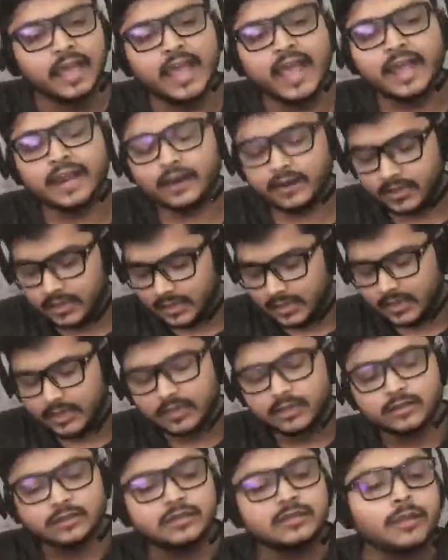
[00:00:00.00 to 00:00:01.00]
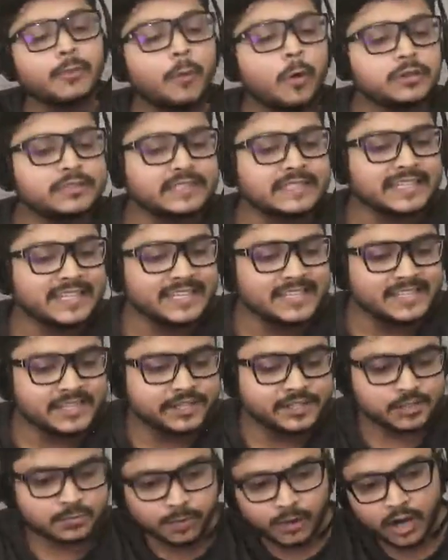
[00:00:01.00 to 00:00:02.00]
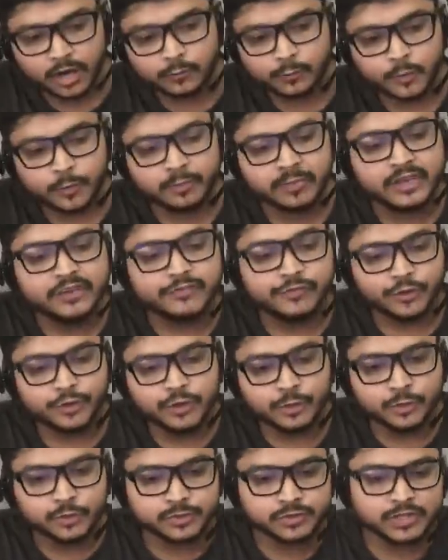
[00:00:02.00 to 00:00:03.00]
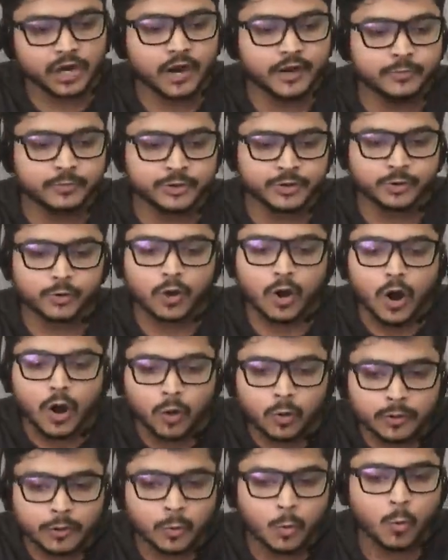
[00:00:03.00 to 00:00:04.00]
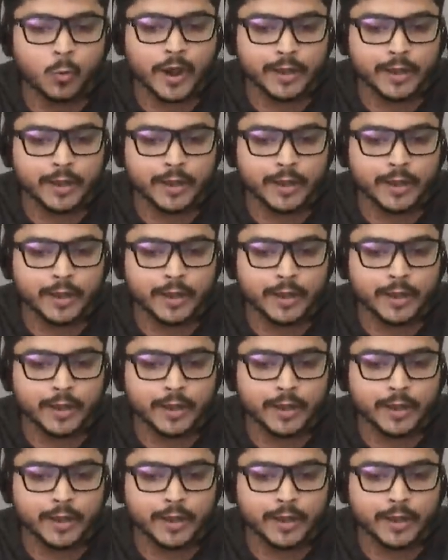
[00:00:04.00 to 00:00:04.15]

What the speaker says: And the most easiest part would be for you to start up your own